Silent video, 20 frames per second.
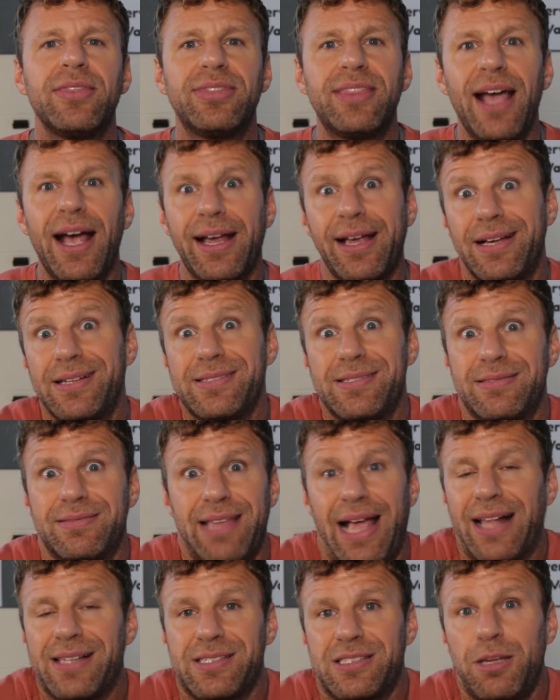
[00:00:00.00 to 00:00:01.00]
because
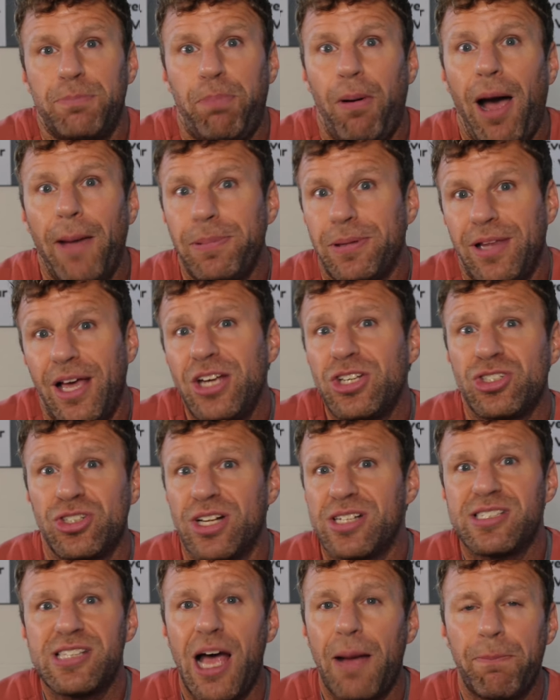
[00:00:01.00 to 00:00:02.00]
that's the
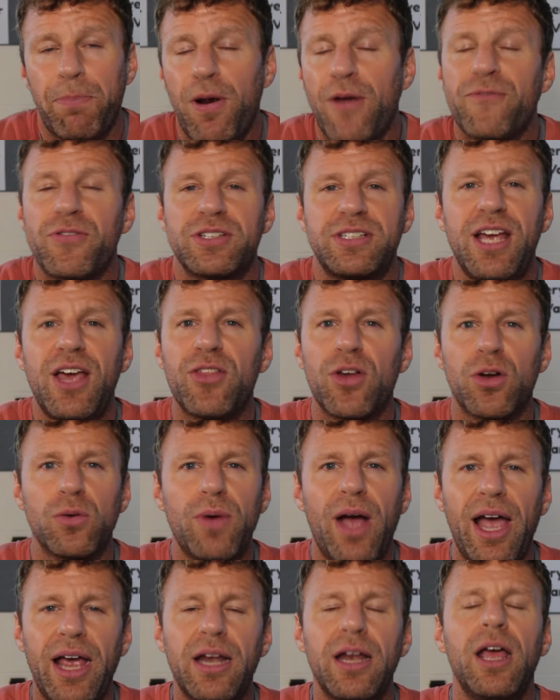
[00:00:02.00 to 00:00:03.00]
population. It's not perfect either,
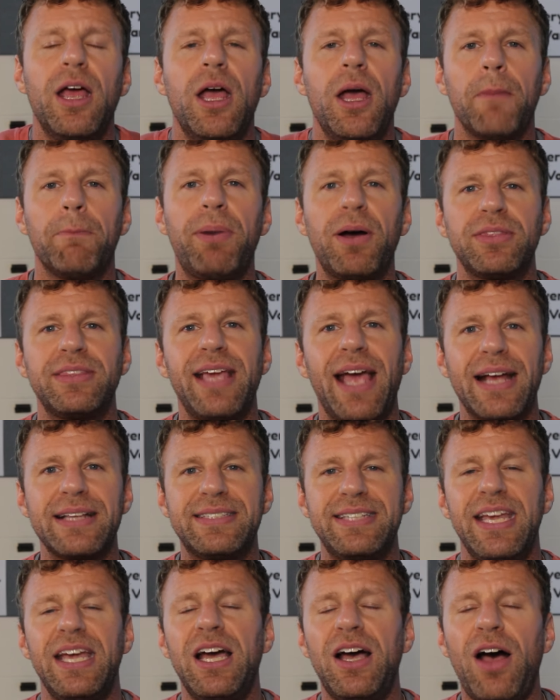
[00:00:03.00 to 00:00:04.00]
right? But the
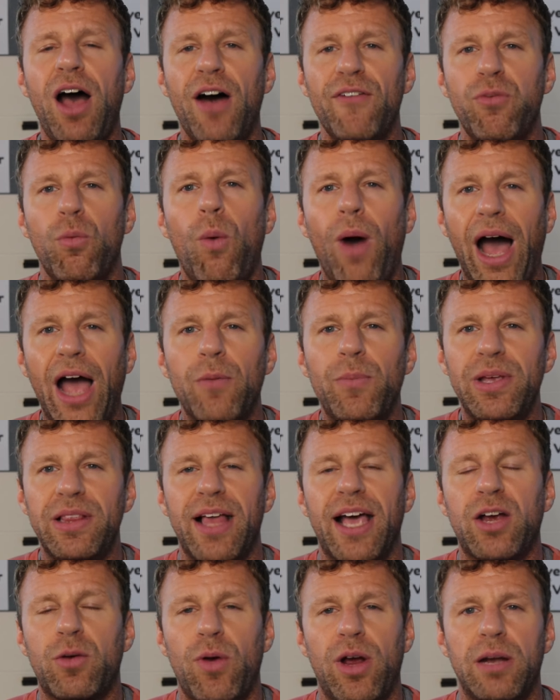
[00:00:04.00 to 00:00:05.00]
idea of why we
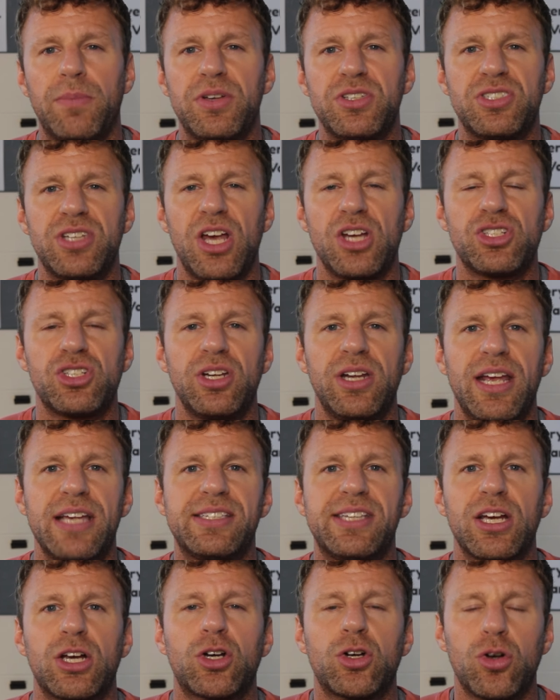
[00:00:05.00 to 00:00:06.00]
like randomization
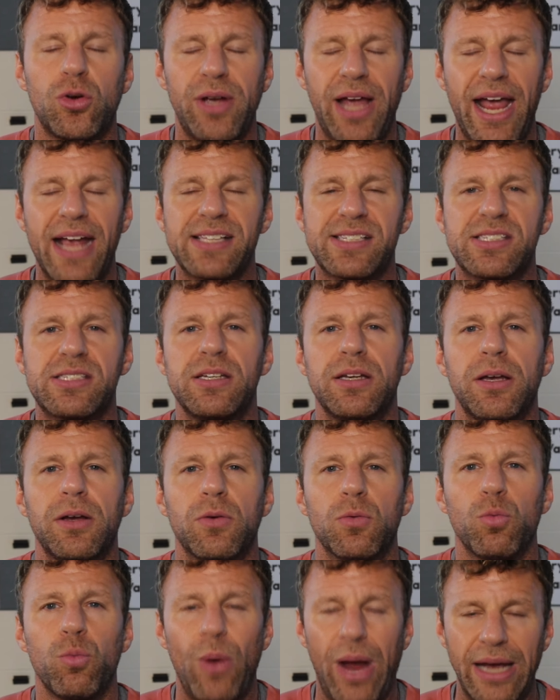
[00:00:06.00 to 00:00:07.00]
is it creates
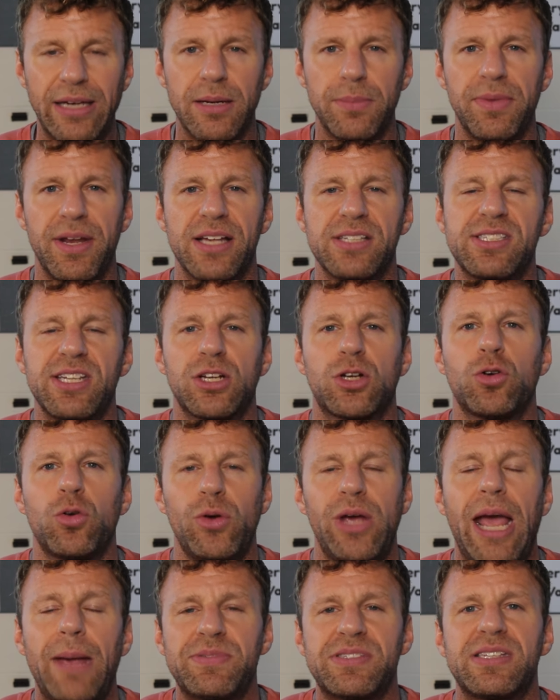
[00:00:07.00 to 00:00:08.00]
randomness. It
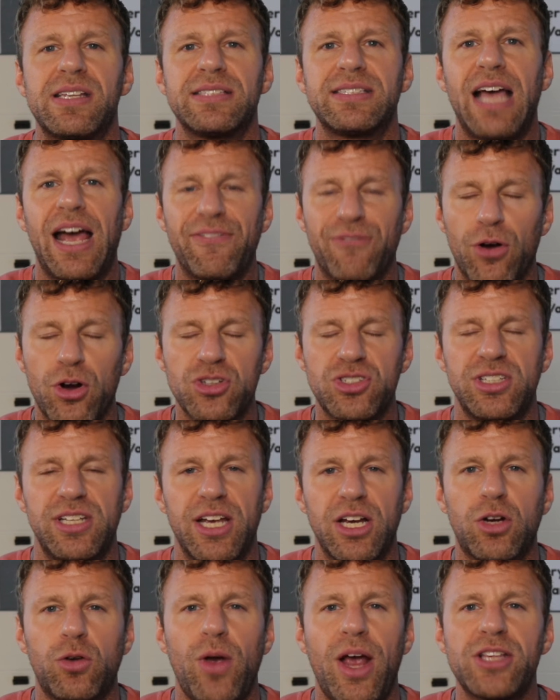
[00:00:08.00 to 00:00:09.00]
creates diversity.
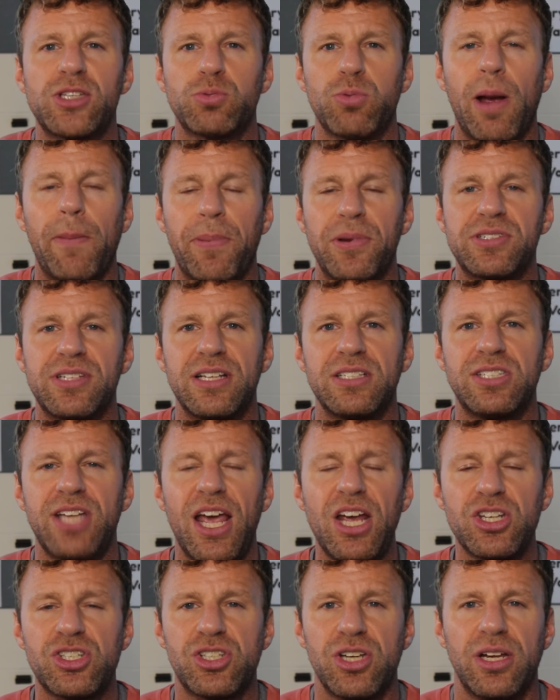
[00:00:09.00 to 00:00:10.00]
It creates
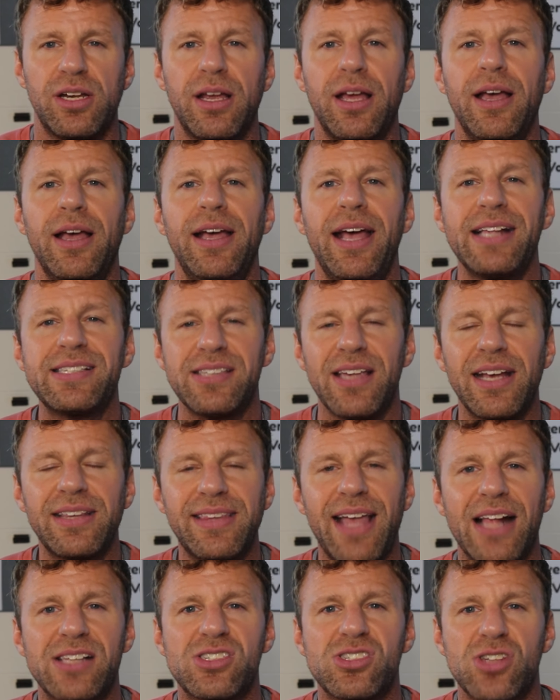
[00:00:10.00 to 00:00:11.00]
representation. It's like
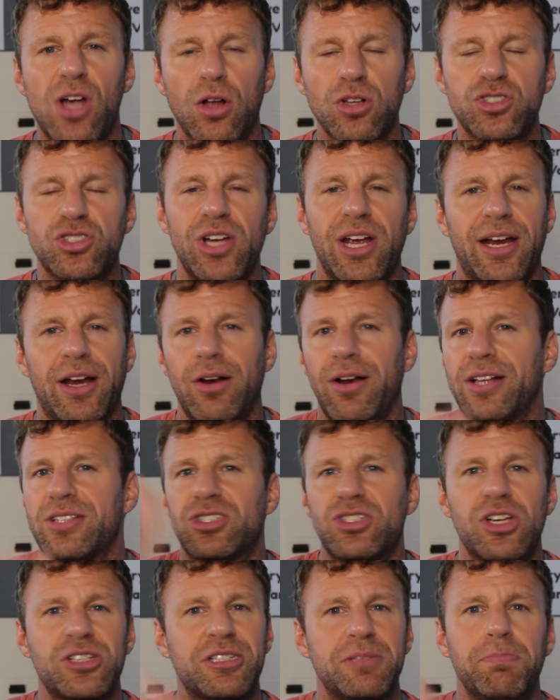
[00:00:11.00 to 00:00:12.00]
that salt shaker. It's
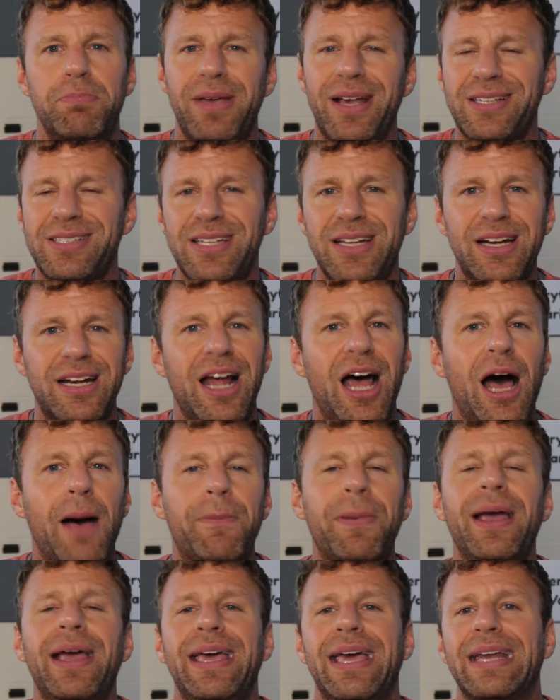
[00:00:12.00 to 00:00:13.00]
just mixing it
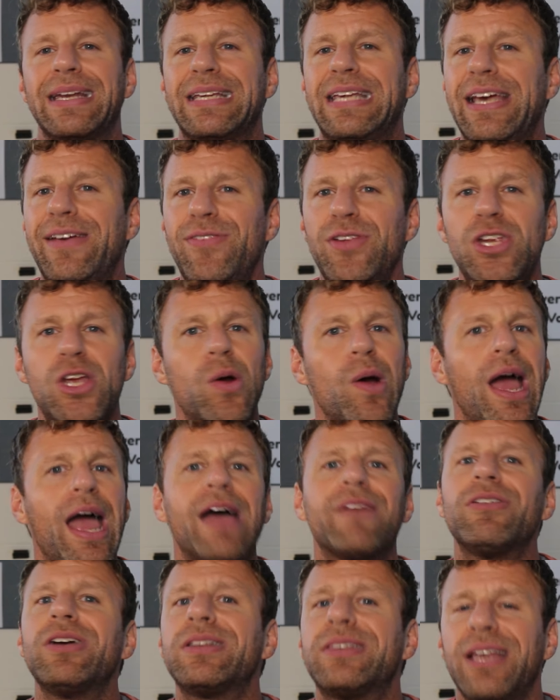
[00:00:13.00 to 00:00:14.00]
up and giving you
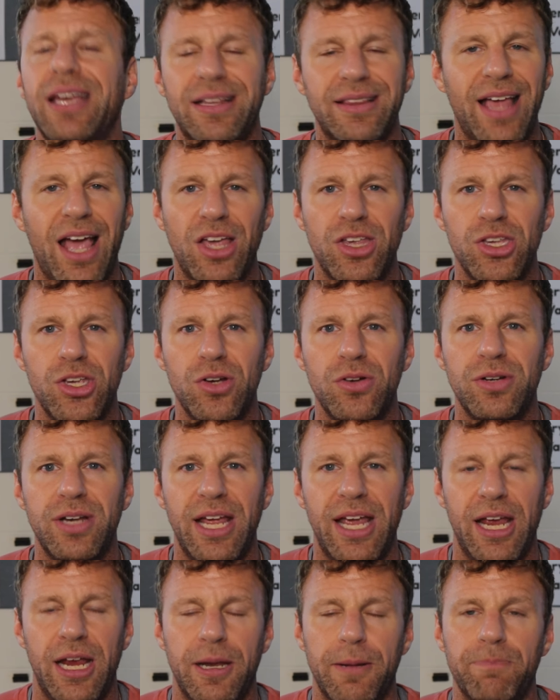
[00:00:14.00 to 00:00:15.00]
everything that you
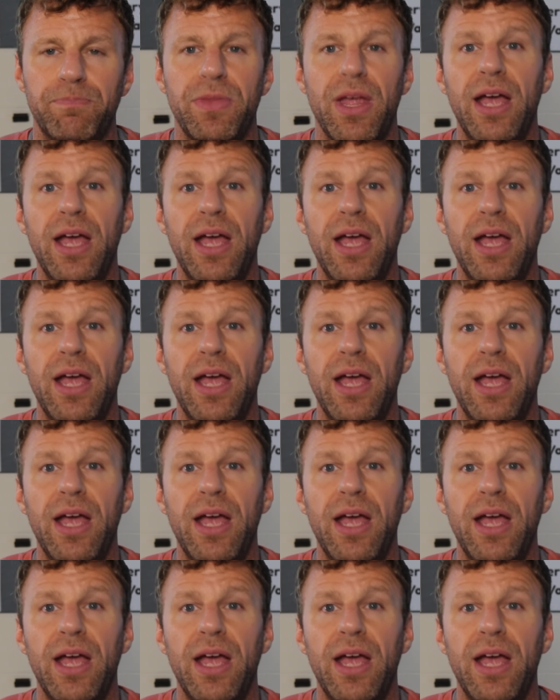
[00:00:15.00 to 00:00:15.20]
need.